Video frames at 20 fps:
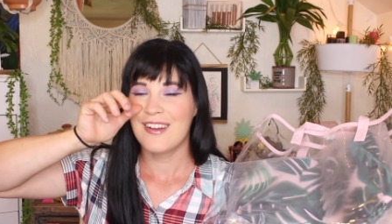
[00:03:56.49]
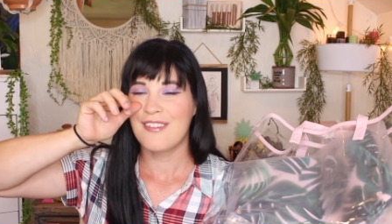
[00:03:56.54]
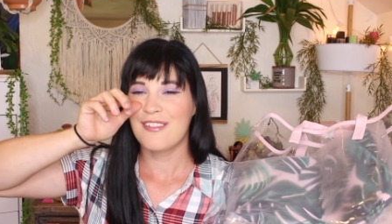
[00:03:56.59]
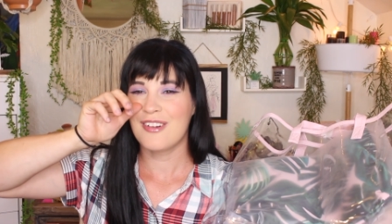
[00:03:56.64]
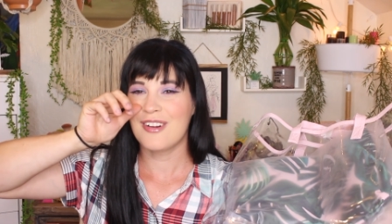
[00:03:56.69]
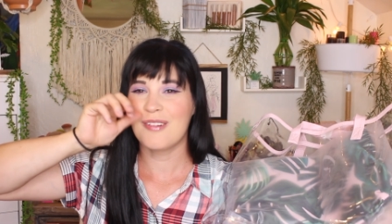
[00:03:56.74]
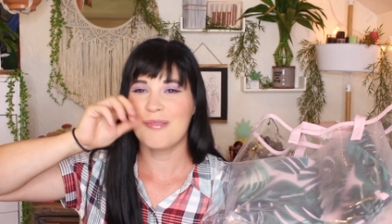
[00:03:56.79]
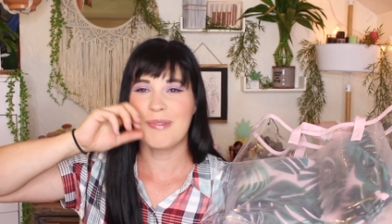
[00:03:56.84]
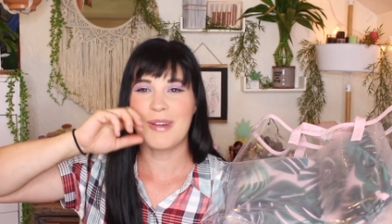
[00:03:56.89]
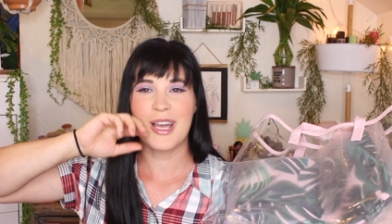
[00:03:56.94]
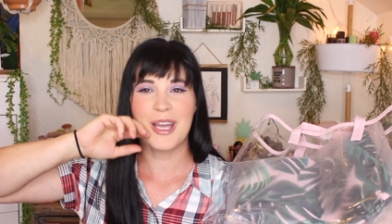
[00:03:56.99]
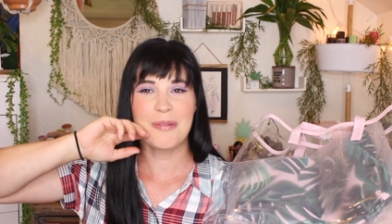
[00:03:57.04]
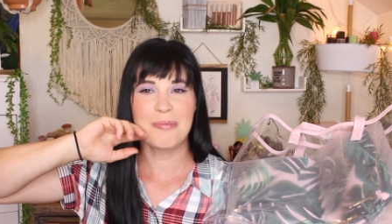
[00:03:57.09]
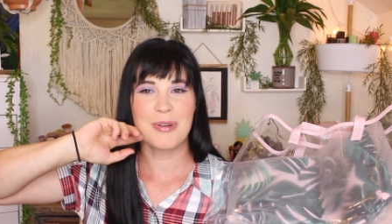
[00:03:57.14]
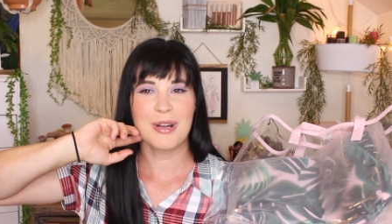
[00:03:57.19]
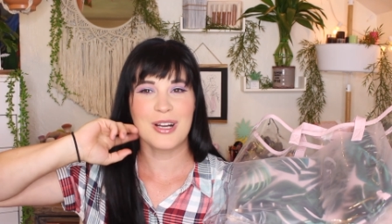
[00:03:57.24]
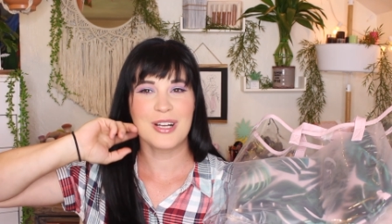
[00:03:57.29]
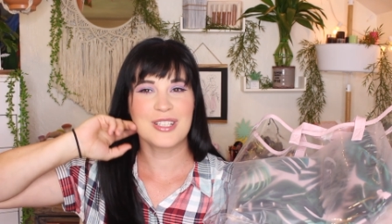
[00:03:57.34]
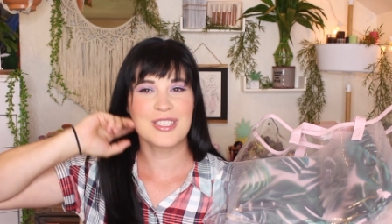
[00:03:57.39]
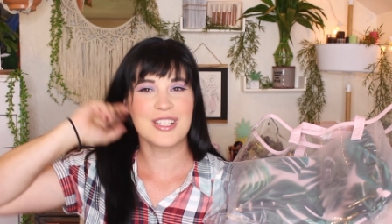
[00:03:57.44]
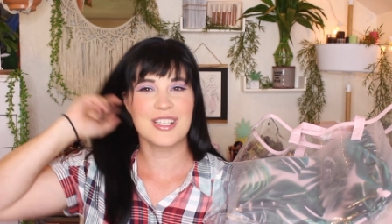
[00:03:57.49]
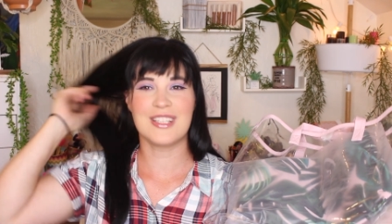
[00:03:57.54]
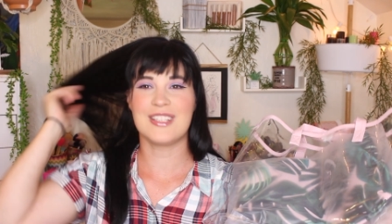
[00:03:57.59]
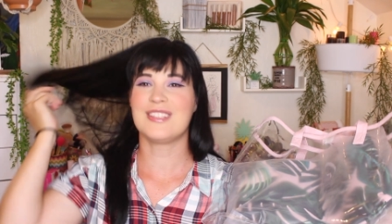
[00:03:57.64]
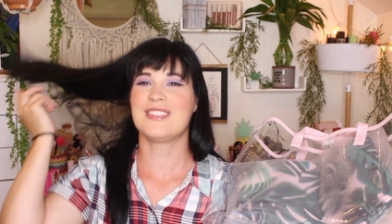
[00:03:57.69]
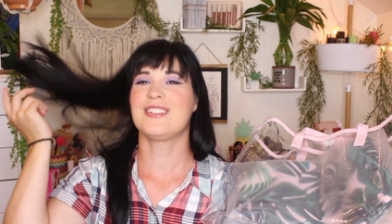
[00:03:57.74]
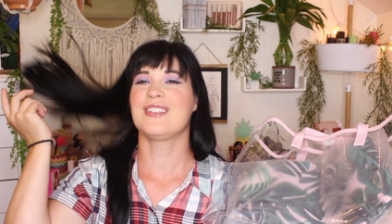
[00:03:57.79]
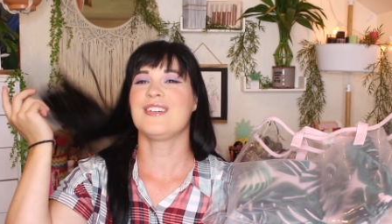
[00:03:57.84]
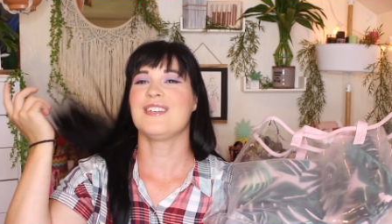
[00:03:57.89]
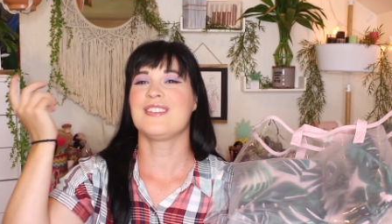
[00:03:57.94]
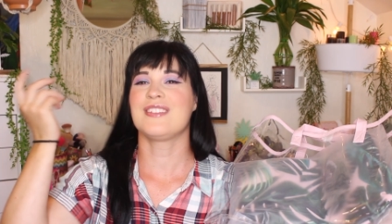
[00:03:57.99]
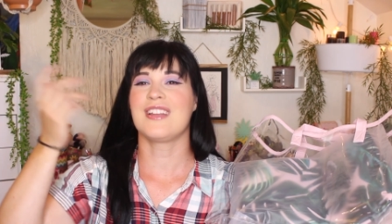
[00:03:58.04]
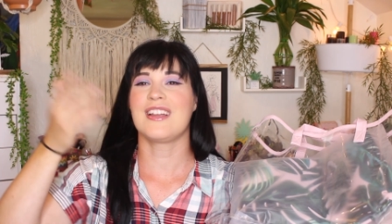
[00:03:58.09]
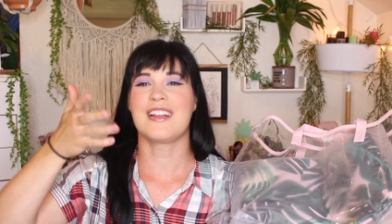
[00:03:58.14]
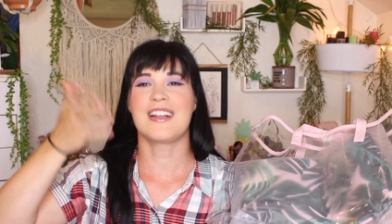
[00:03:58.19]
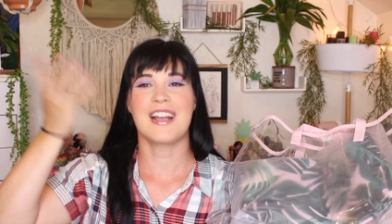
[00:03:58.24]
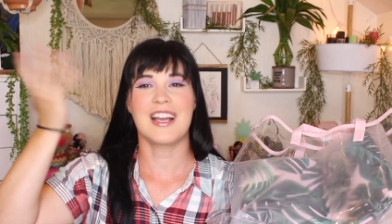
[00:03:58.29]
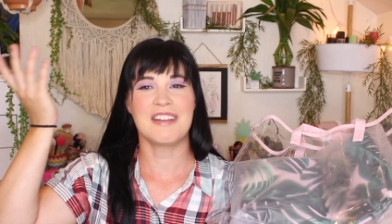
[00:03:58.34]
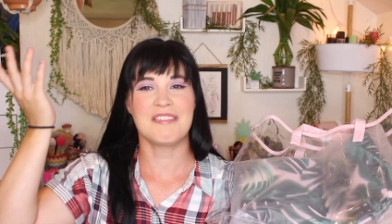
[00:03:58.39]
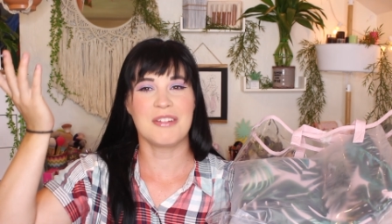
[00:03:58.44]
for my purchase. So it was
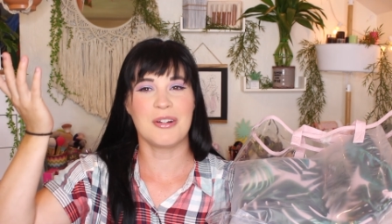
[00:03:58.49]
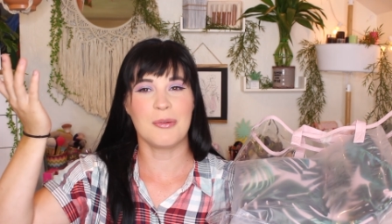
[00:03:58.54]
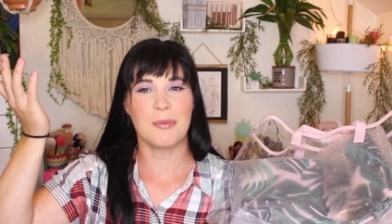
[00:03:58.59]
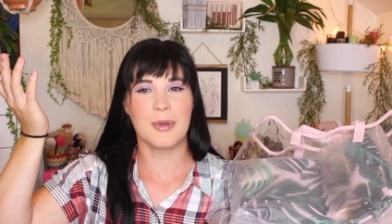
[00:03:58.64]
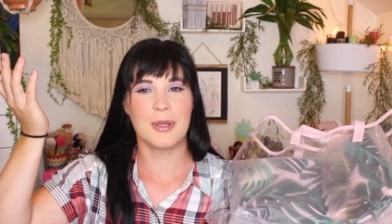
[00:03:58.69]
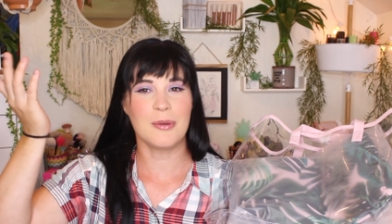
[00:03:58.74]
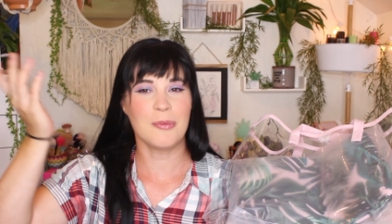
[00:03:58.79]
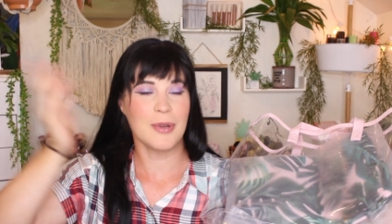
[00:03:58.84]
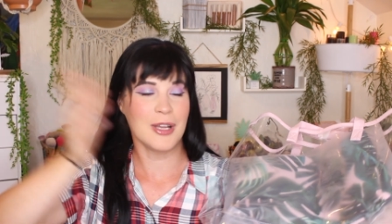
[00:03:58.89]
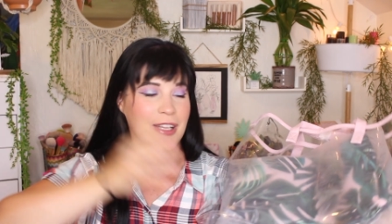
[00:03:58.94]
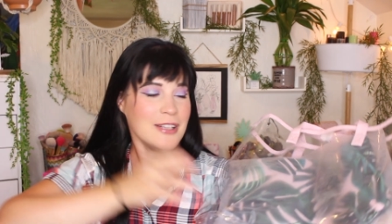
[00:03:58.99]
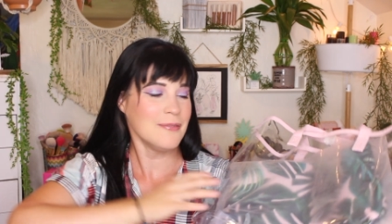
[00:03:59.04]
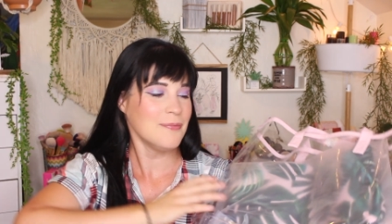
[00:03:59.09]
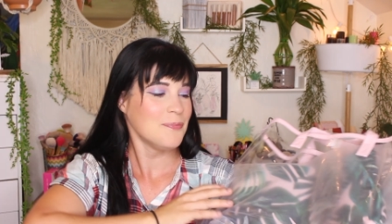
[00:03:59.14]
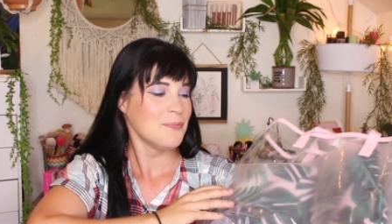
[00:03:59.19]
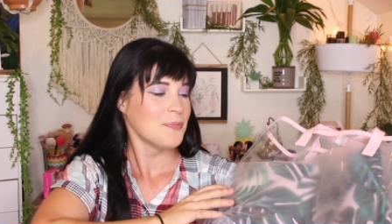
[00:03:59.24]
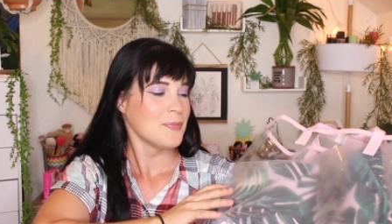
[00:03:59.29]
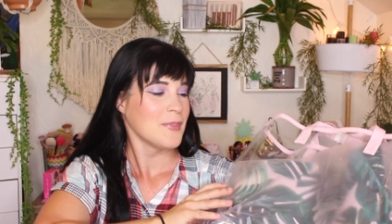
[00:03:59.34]
like kind of a win-win.